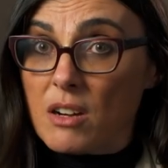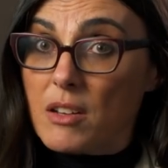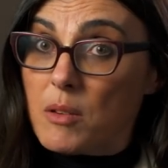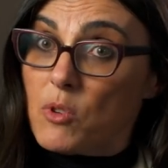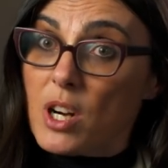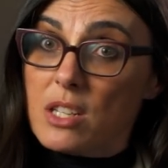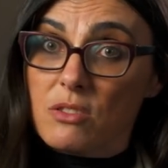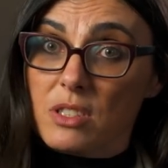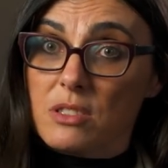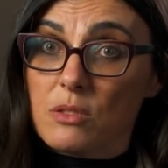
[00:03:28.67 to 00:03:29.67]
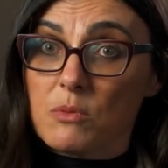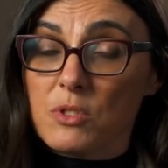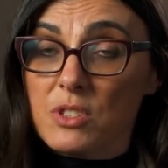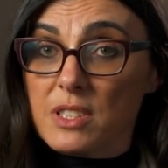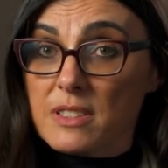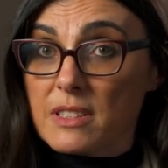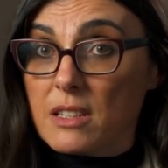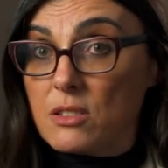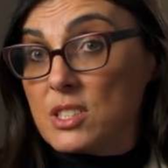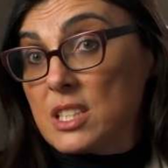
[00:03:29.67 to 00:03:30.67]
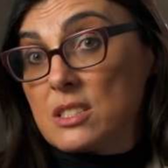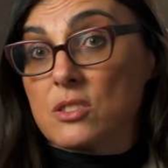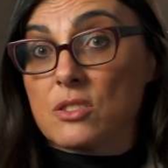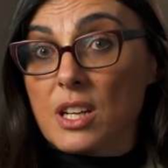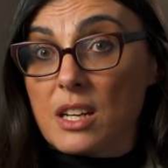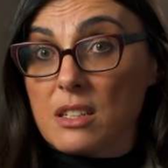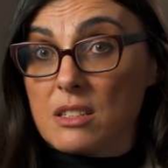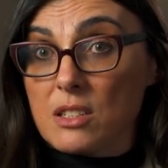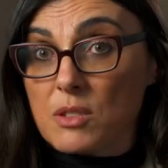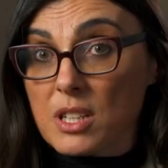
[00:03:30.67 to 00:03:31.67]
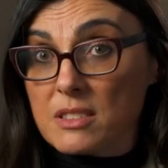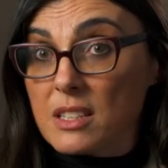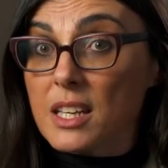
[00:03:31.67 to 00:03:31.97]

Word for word: rather more isolated communities like you tended to get in the United